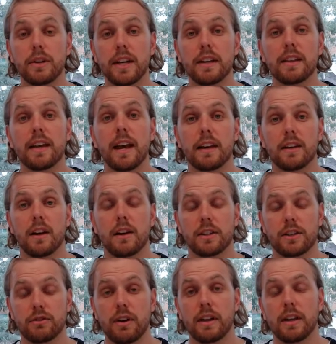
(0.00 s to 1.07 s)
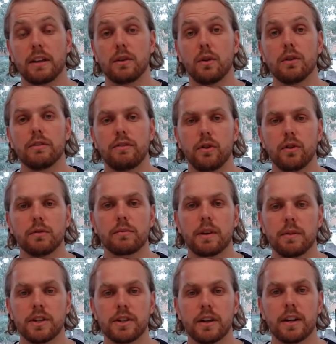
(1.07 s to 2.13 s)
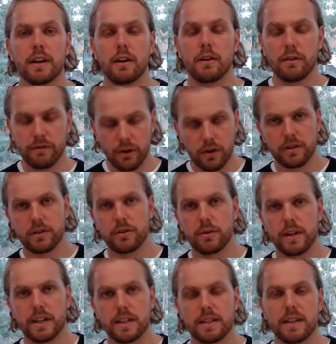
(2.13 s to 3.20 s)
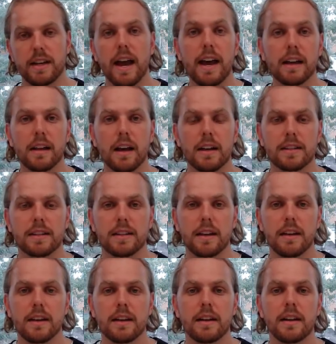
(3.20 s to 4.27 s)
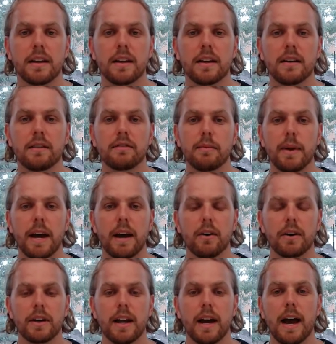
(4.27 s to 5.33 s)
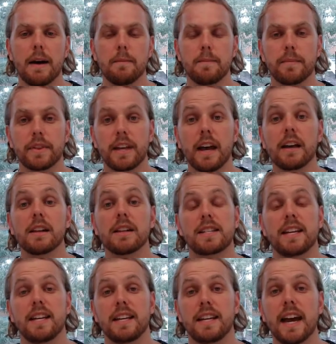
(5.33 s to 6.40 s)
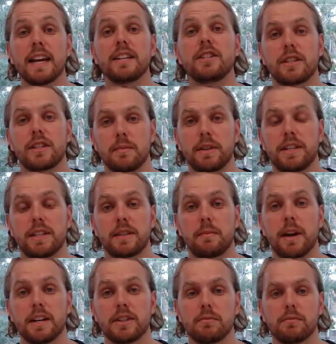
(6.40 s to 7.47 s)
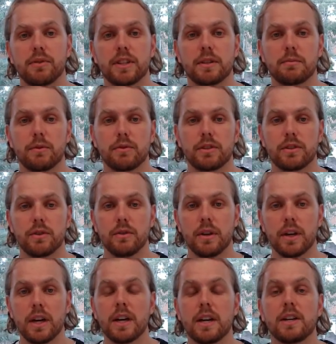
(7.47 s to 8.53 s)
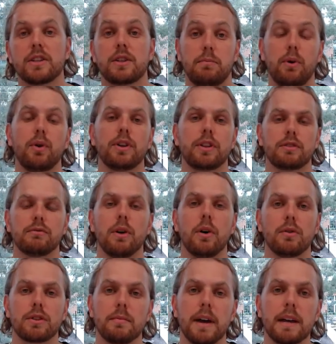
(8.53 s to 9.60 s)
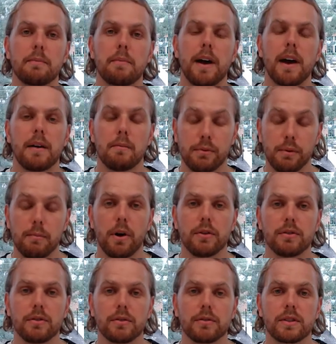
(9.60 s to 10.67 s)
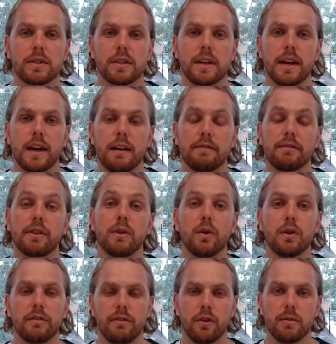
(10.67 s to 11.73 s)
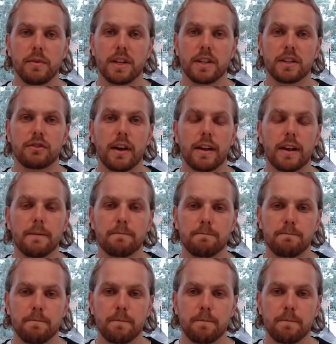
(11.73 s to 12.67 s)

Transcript: looking at the Australian Law Reform Commission, and I'll refer to it as the ALRC from now on, the ALRC engages the participation principle to support its role to make proposals for law reform in Australia.